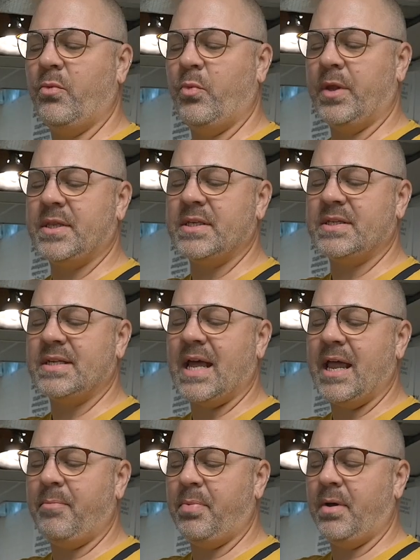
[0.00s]
With this
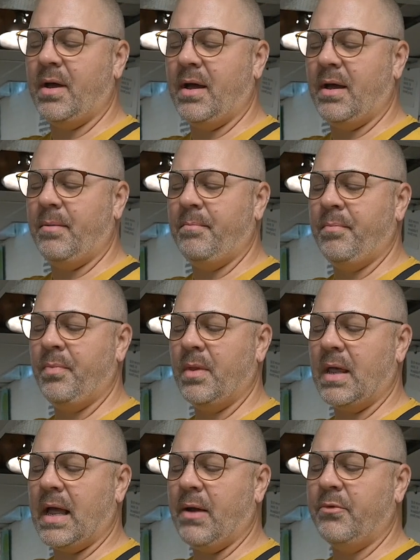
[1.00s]
type,
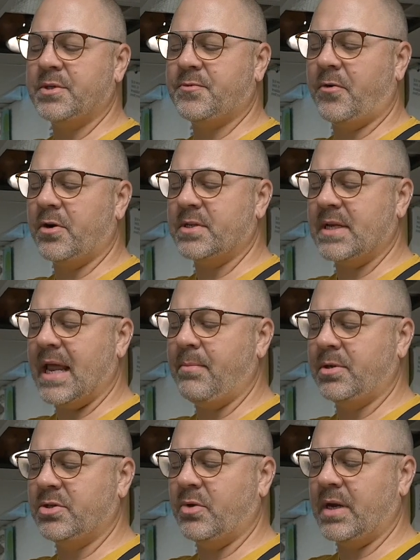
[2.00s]
I was first
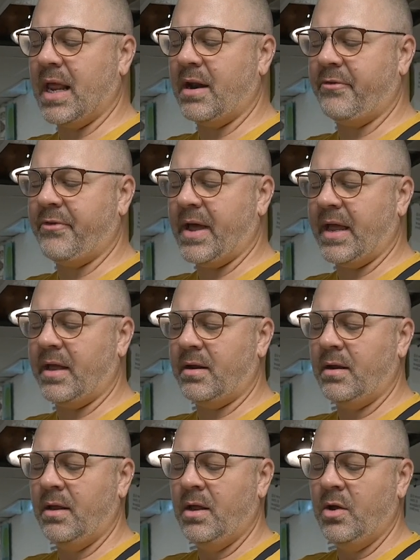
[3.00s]
able to identify
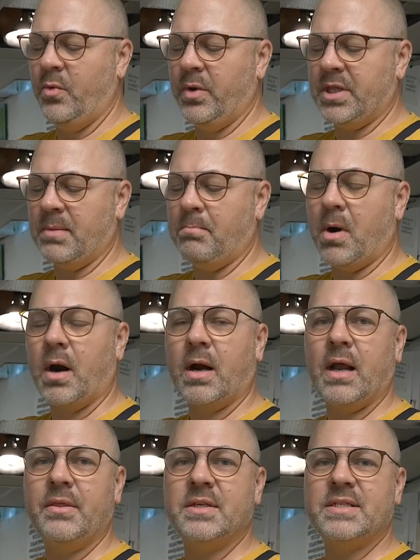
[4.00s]
it with the
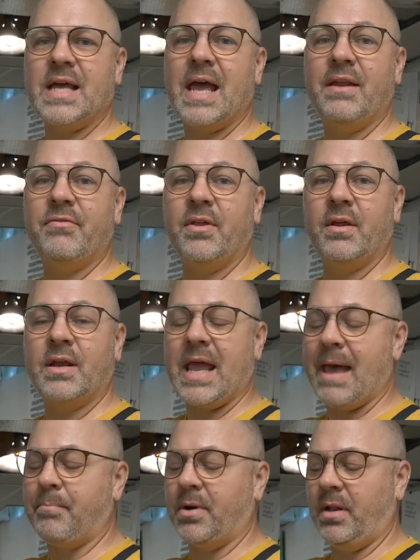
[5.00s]
mark on the side of the
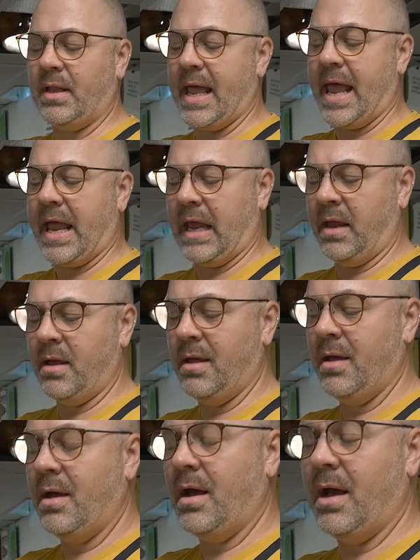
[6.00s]
capital A,
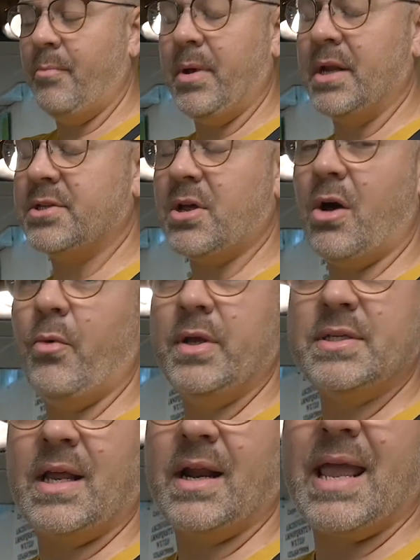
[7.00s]
and it's
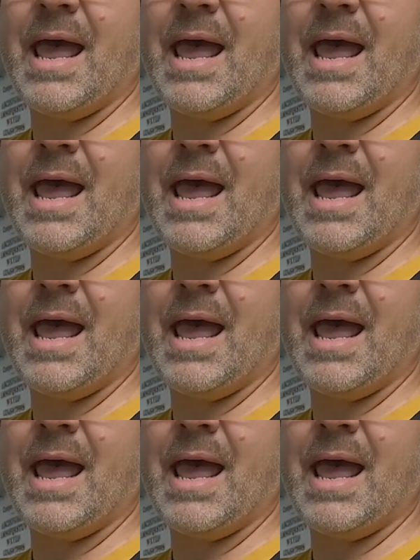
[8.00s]
always on a